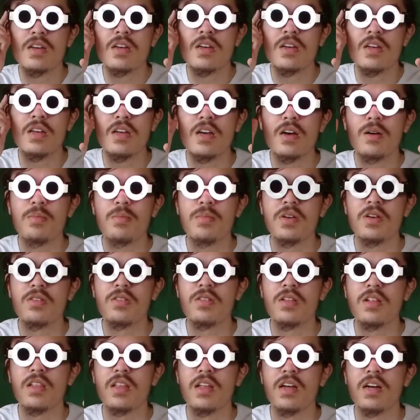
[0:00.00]
Yep, here are
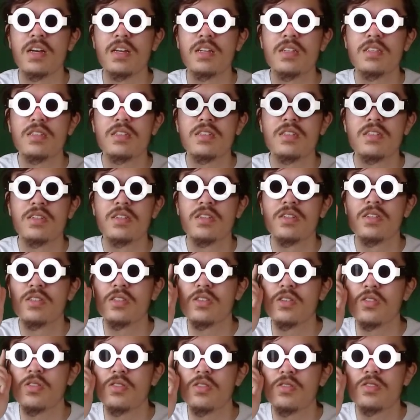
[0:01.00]
the lights.
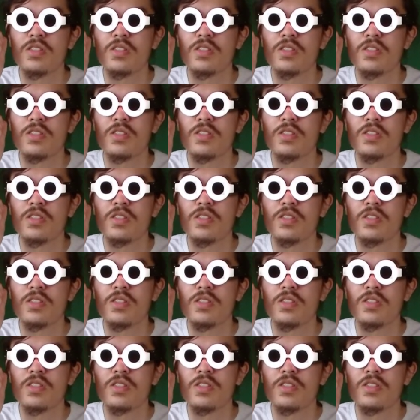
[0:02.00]
So there's